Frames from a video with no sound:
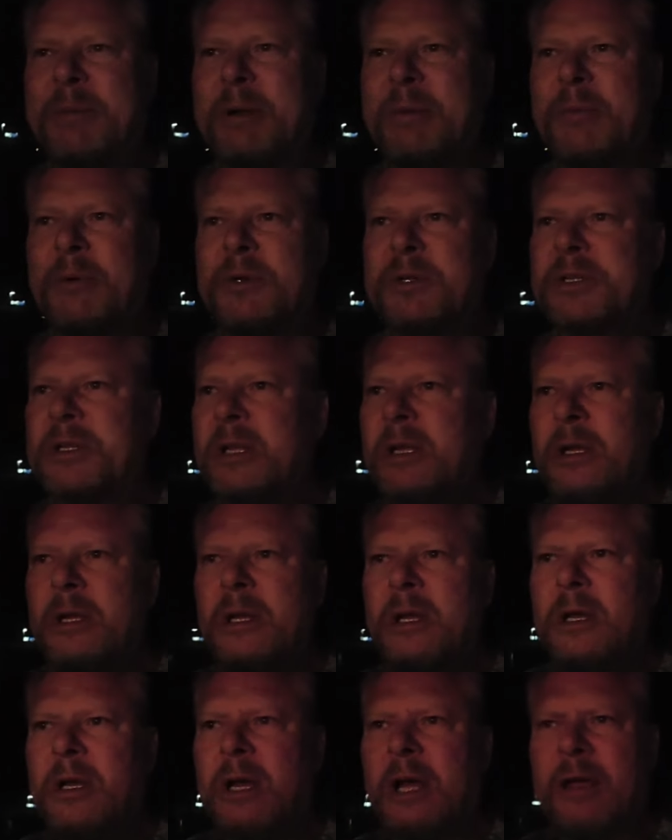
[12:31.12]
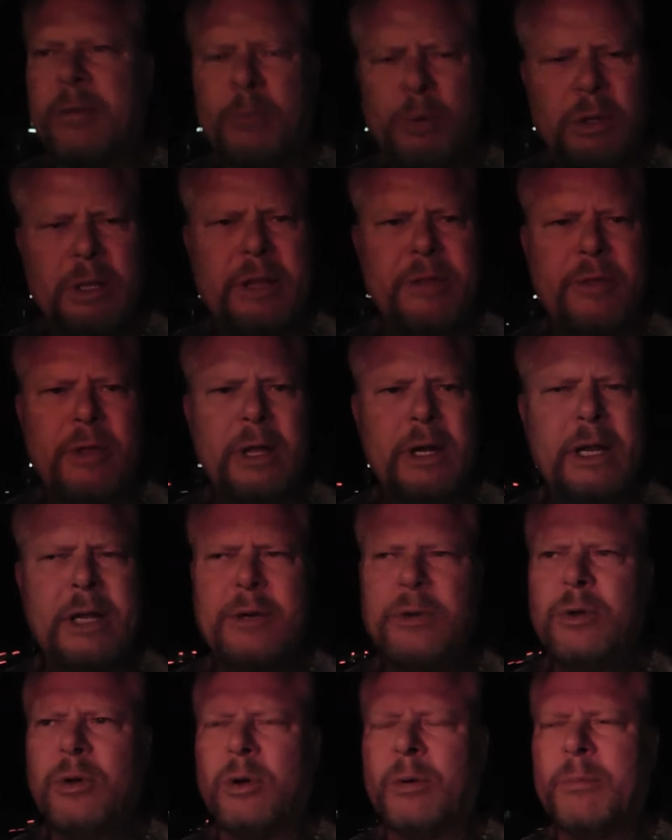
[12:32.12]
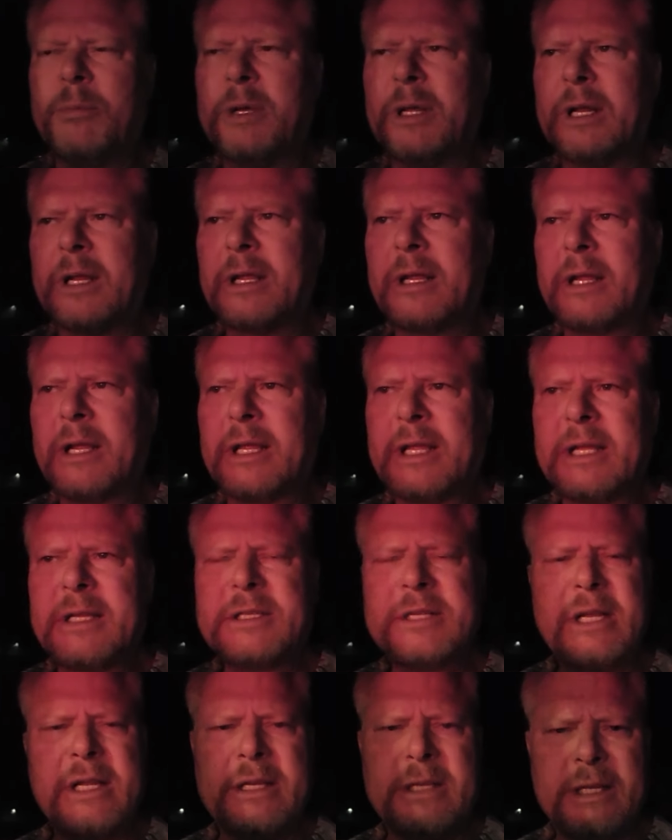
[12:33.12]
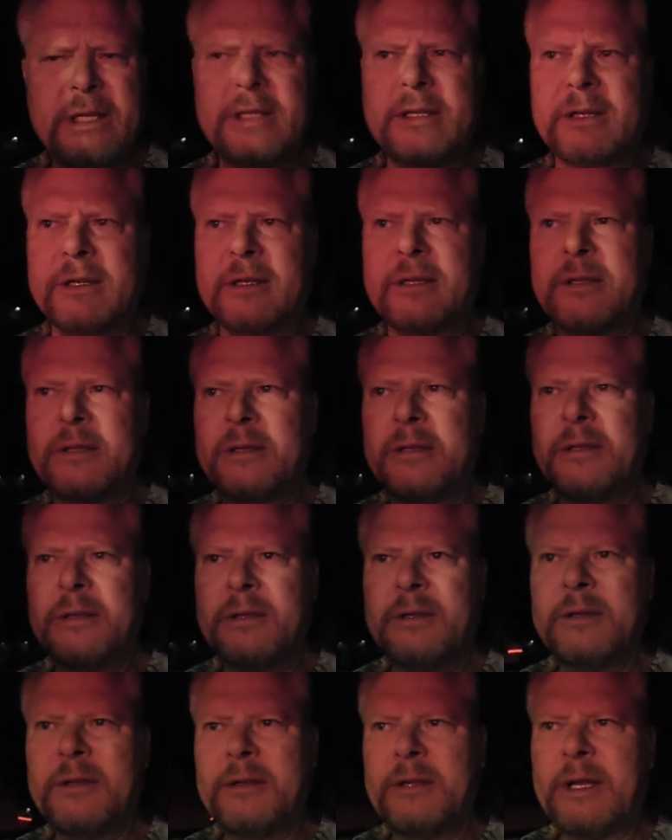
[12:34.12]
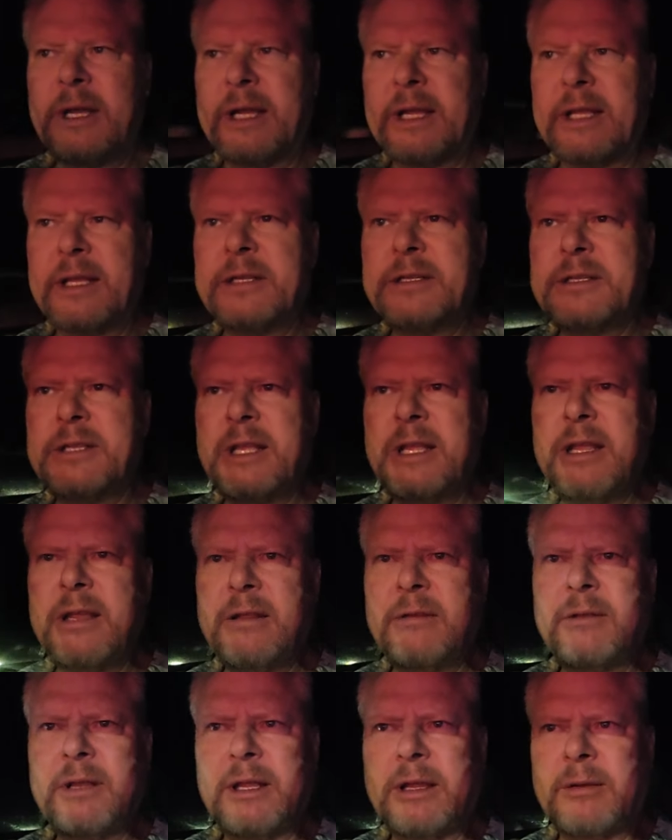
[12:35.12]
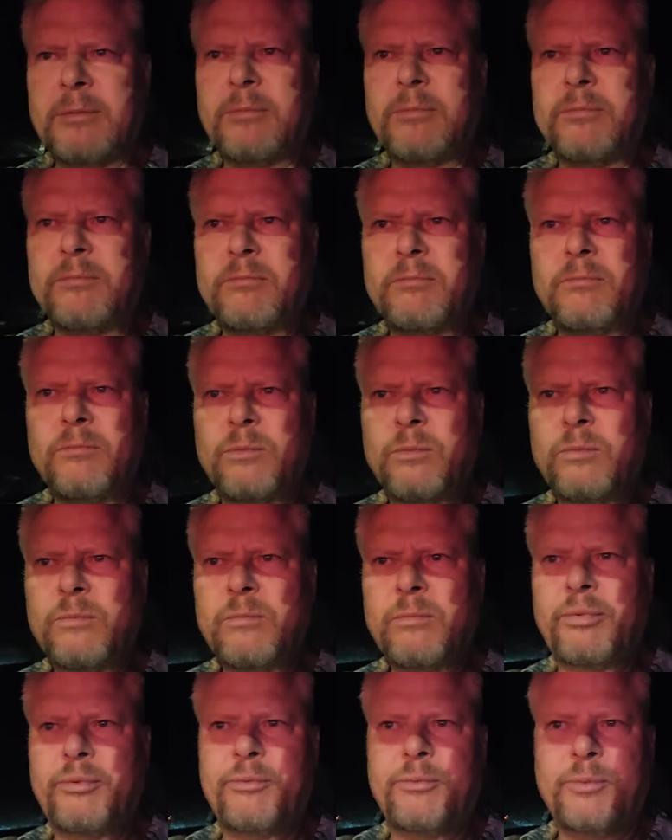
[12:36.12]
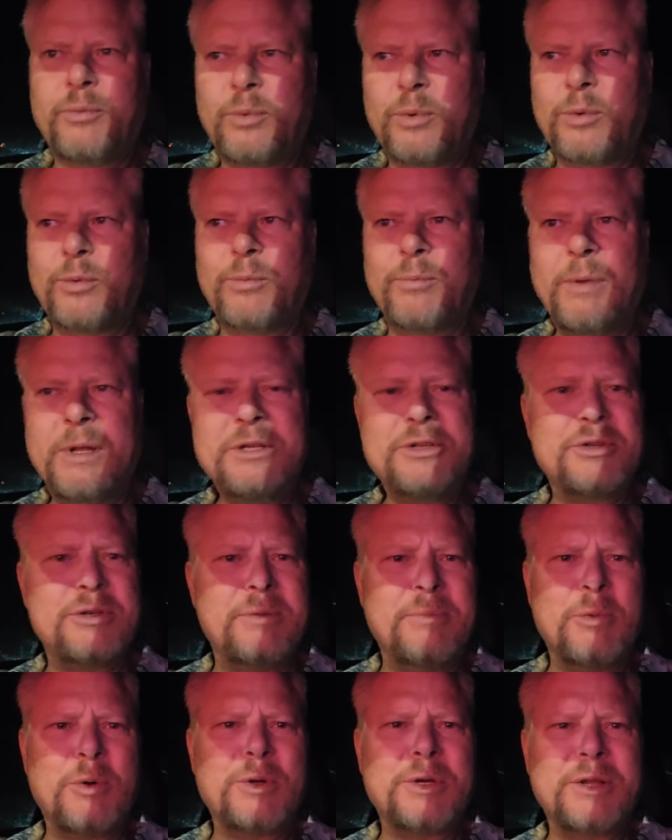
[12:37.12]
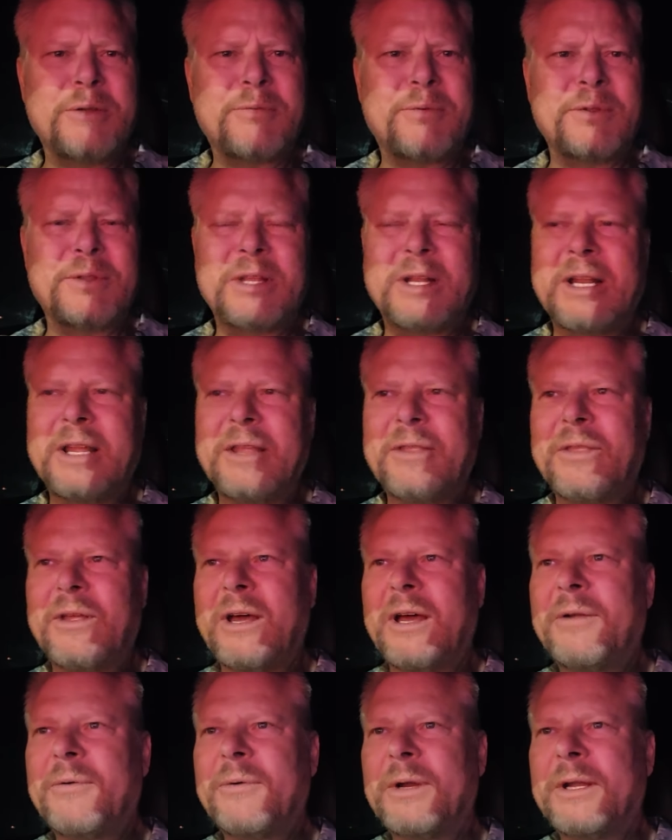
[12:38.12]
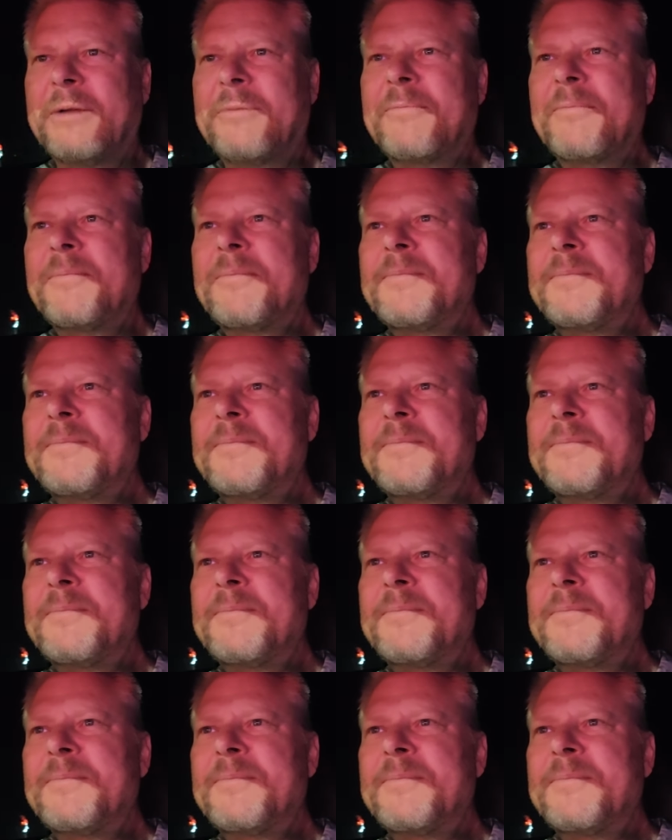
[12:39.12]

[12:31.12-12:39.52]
members, I really thought I knew them, but I guess I didn't. I guess they were much more different than I thought, right?